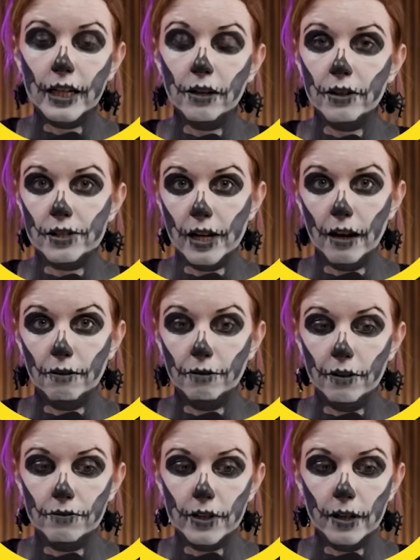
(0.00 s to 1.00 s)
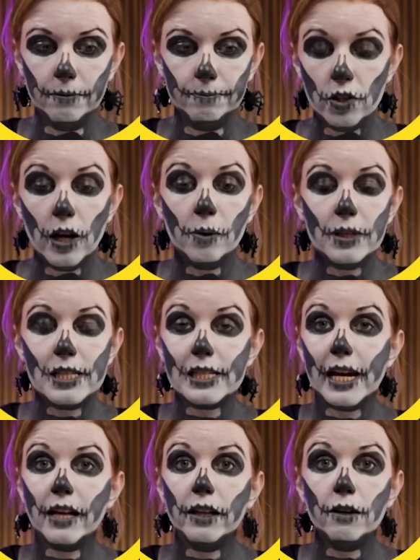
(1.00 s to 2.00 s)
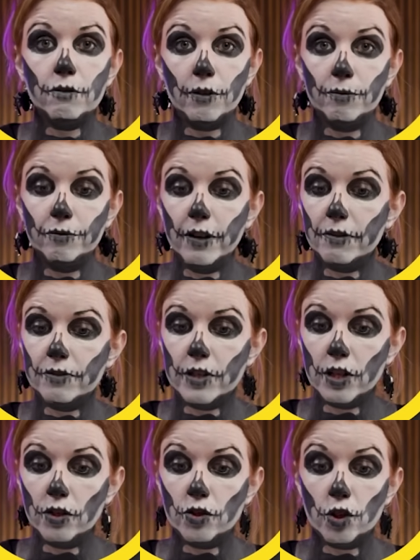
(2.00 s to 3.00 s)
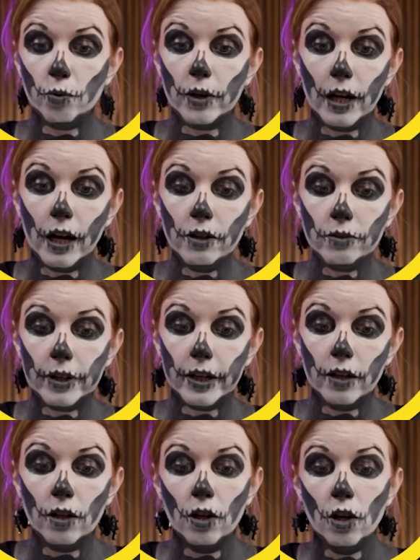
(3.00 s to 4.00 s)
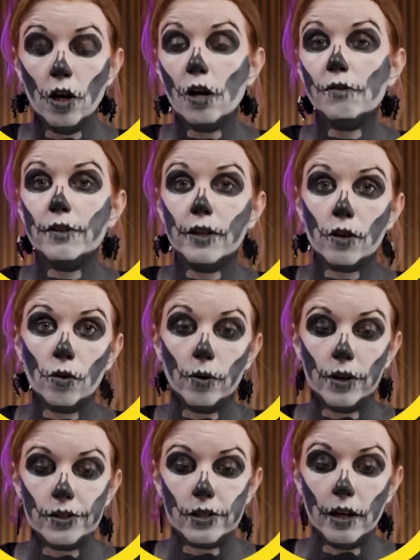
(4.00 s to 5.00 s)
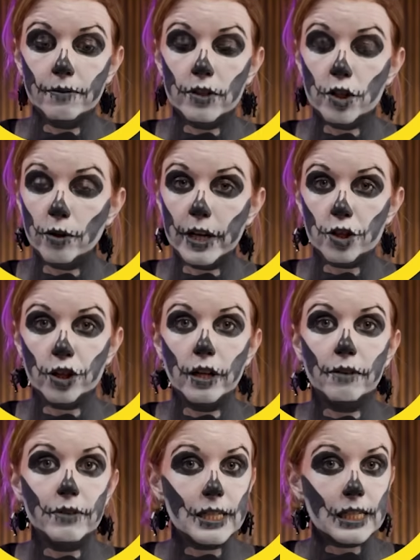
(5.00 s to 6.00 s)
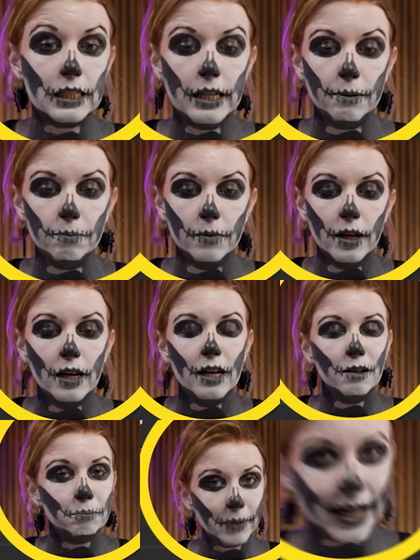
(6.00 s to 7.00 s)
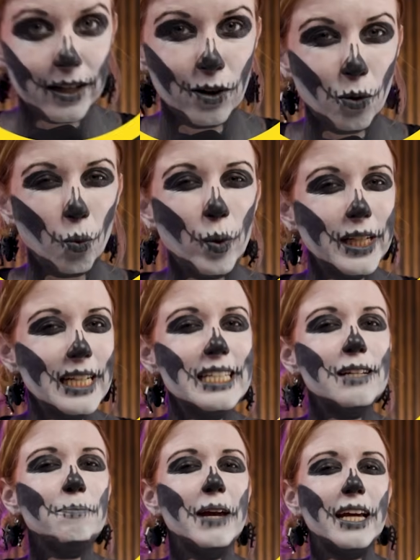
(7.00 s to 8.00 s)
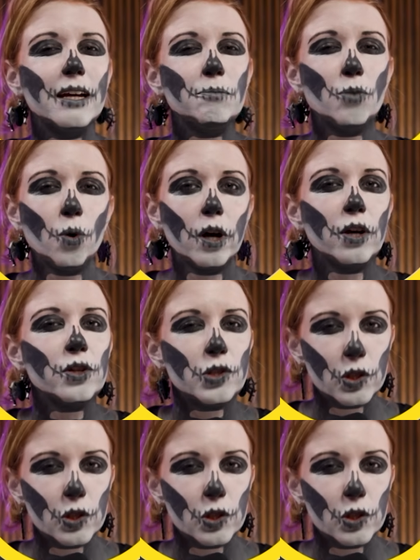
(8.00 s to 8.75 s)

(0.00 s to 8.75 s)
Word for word: here it's at 50. So now it's scaling from 50 to 100 over the course of the duration of this clip. But we need to make it more